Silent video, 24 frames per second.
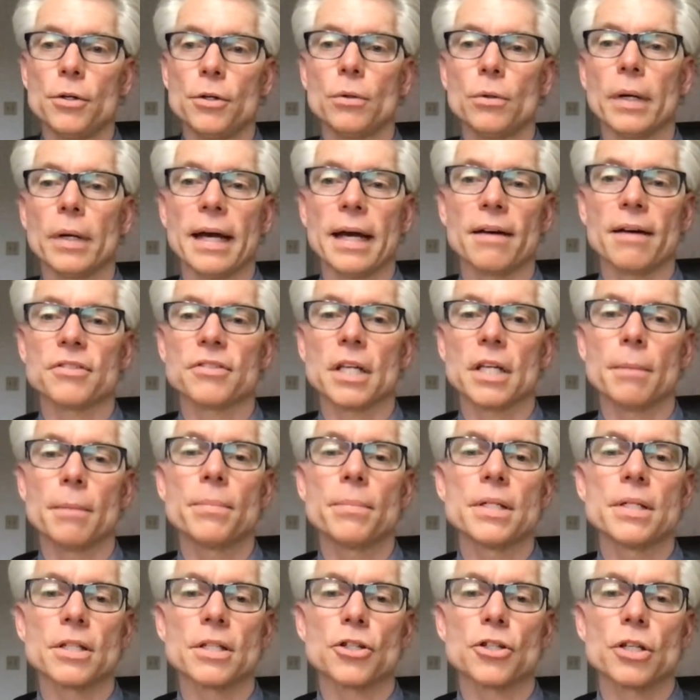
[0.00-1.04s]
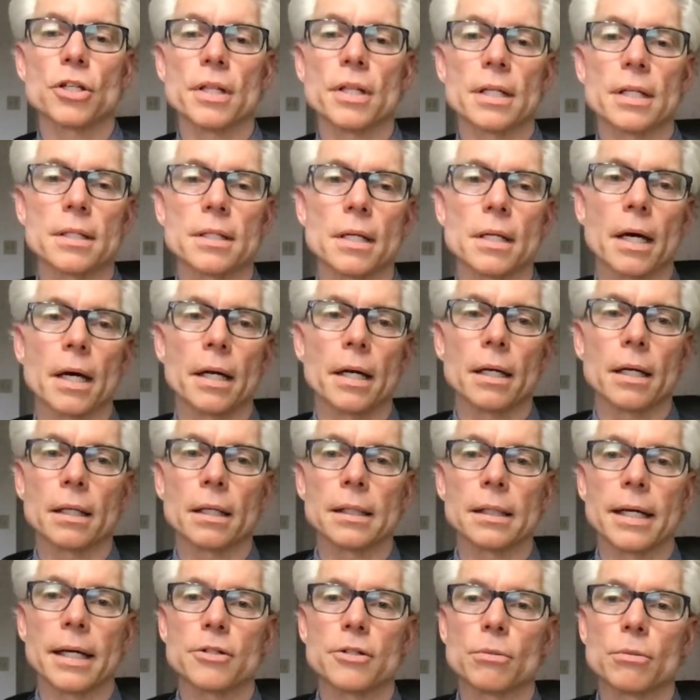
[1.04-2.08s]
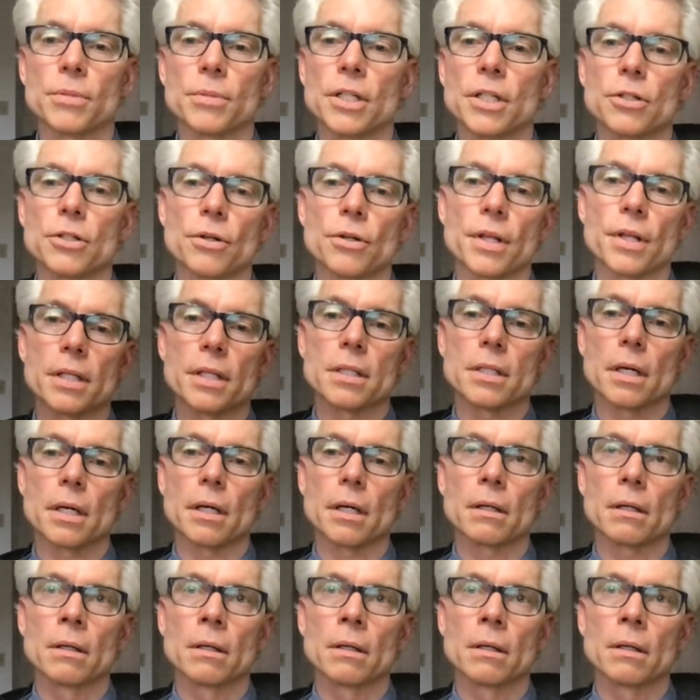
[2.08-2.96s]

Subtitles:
half-time position that's not a classroom teacher. That's a